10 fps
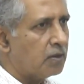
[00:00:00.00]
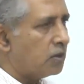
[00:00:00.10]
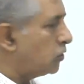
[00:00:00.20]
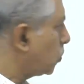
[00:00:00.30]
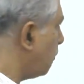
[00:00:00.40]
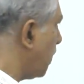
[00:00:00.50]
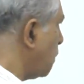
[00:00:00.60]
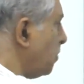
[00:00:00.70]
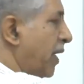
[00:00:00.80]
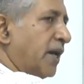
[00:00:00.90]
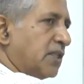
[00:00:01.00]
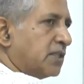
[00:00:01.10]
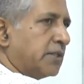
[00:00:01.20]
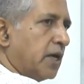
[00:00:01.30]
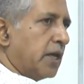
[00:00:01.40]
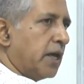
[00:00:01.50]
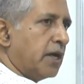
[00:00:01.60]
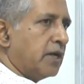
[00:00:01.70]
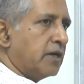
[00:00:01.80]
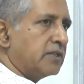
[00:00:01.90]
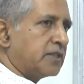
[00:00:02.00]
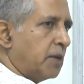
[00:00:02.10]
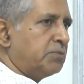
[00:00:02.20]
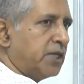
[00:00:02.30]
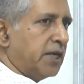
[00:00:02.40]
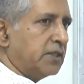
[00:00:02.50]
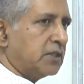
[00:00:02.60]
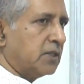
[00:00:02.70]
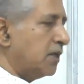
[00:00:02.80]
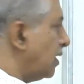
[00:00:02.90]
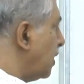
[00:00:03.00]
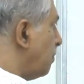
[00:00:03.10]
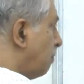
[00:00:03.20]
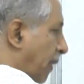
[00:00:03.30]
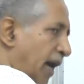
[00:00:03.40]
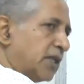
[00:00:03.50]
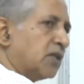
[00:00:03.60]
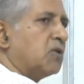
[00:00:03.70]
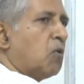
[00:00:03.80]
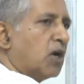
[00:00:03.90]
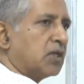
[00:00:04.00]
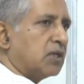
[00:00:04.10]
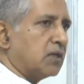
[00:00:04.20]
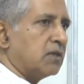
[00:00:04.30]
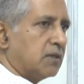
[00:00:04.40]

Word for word: so when you made step change part of the water